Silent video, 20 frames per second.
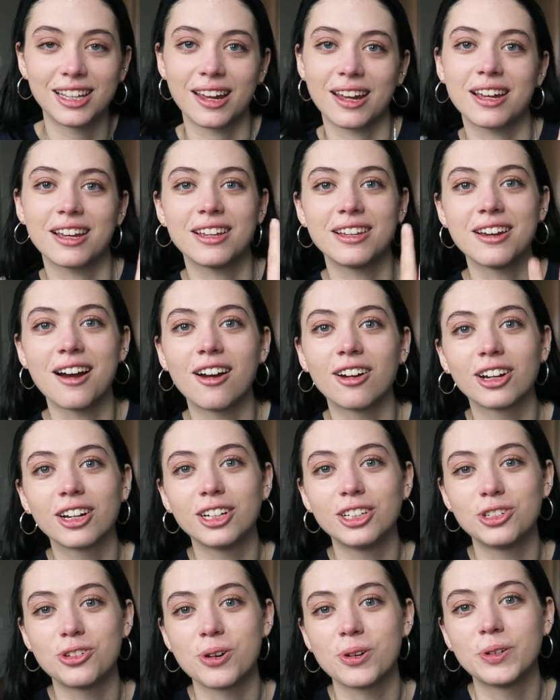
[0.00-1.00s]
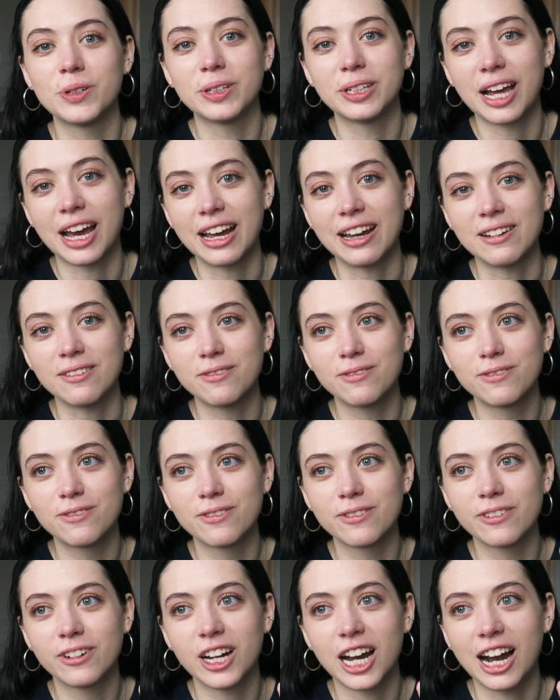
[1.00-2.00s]
like young adult life
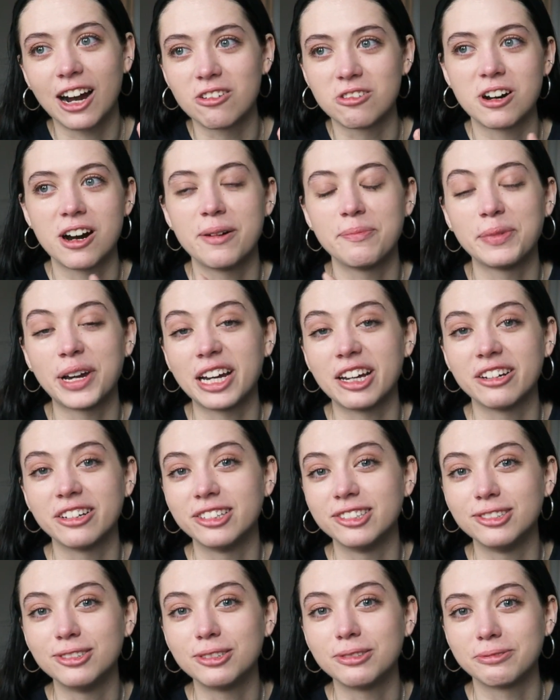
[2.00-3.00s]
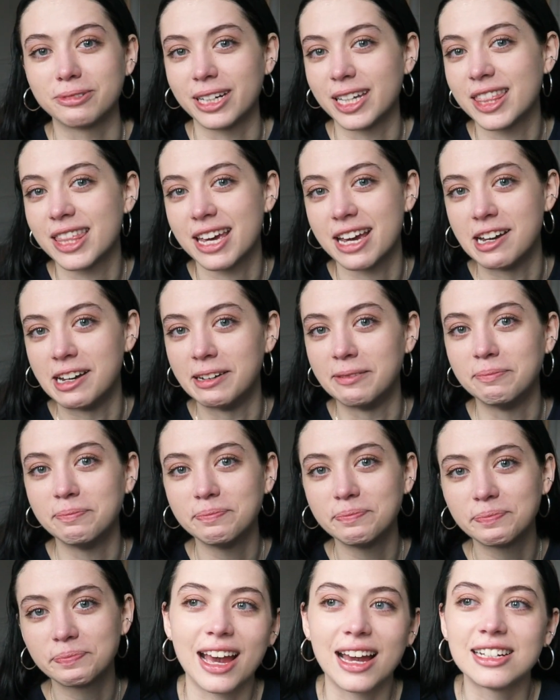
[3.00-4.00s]
out on my own with
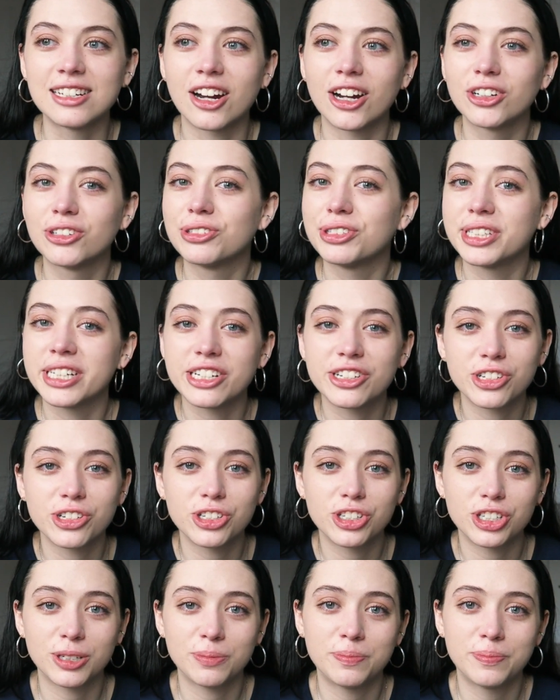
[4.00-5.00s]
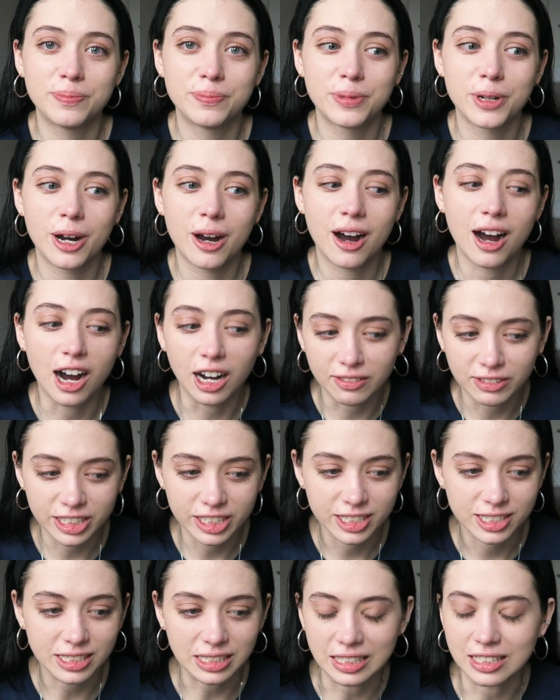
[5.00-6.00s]
him. And our relationship
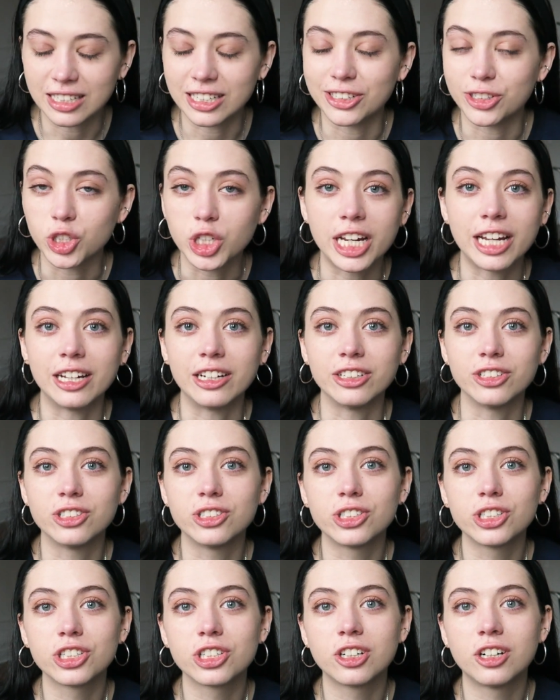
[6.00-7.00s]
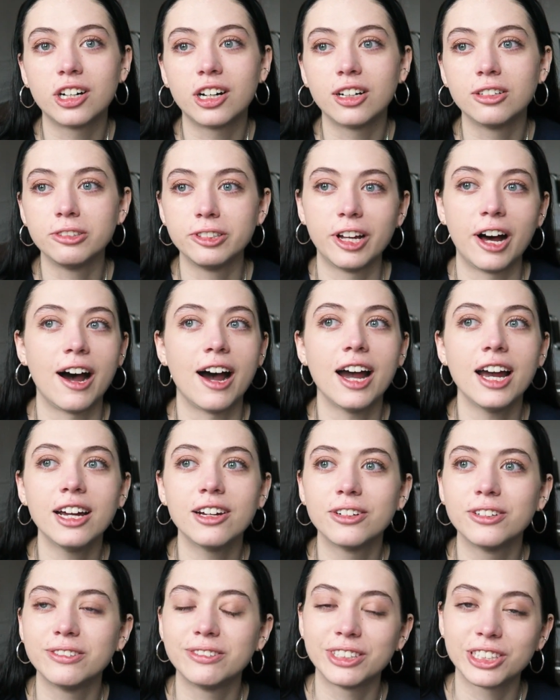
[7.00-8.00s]
obviously changed a
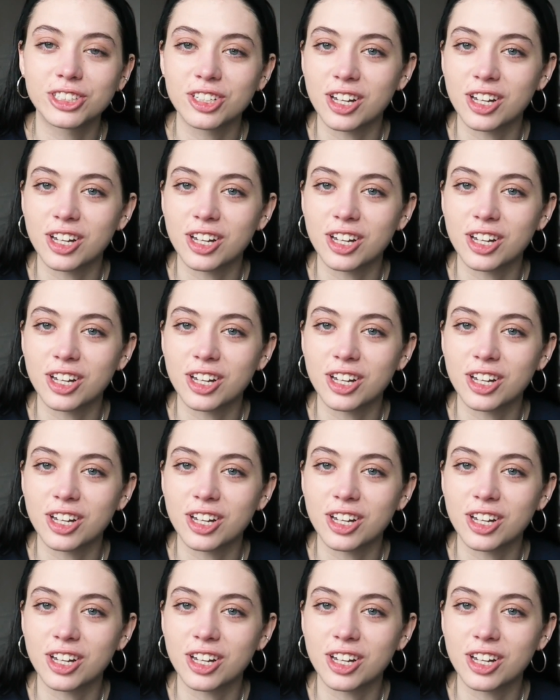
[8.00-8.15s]
lot over